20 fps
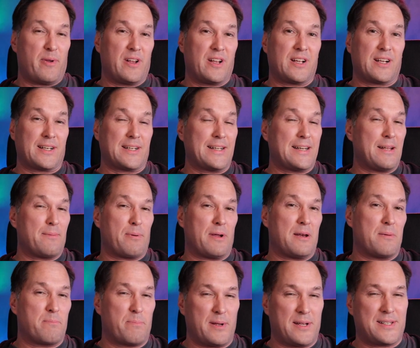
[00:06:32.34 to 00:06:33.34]
been clearly
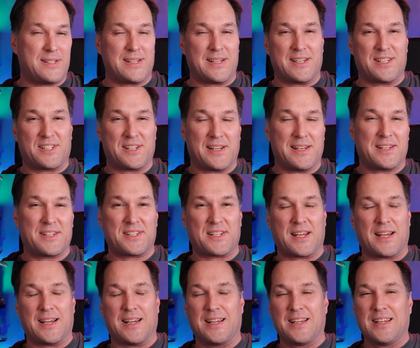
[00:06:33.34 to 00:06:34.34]
been busy since
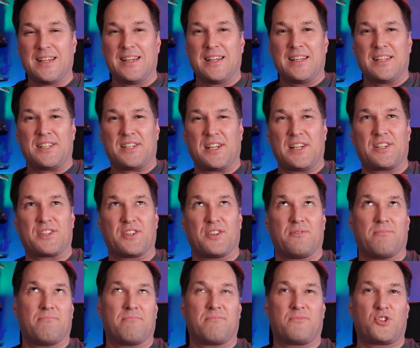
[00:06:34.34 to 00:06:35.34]

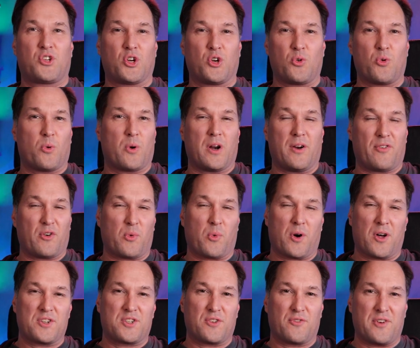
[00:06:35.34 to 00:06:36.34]
season 2 or whatever it
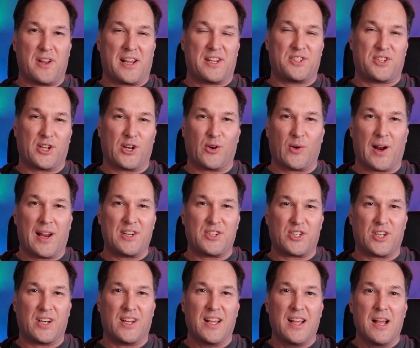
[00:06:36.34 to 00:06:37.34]
was of Next
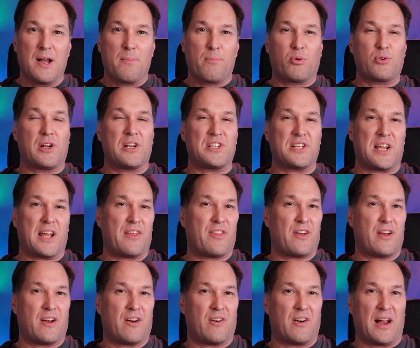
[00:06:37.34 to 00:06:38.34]
Generation, putting
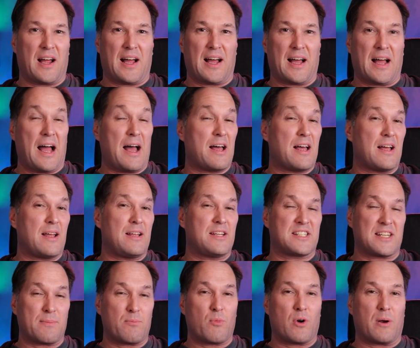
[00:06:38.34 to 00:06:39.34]
together a
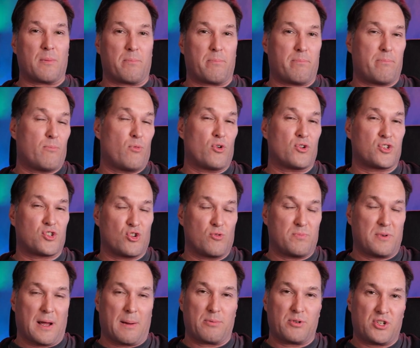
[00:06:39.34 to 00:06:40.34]
somewhat more
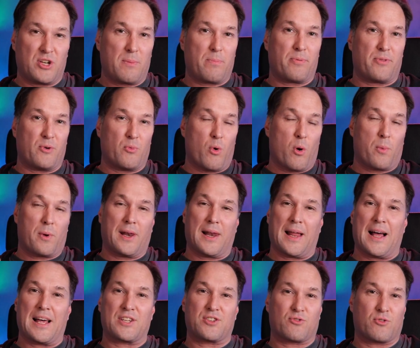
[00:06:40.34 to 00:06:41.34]
souped up ship than what we
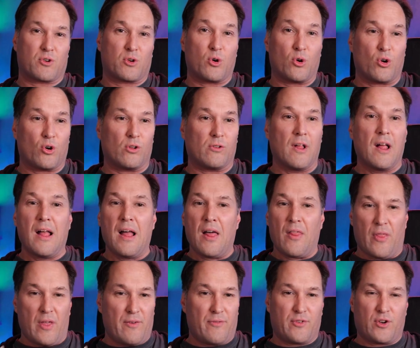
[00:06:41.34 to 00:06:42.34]
last recall.
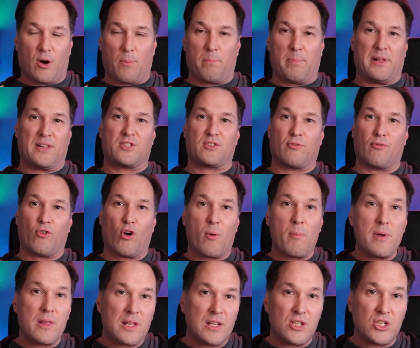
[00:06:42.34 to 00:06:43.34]
They've got bits of
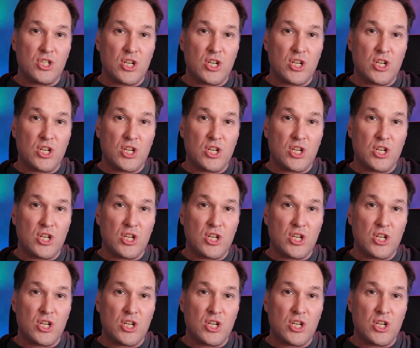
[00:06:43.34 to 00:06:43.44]
Romulan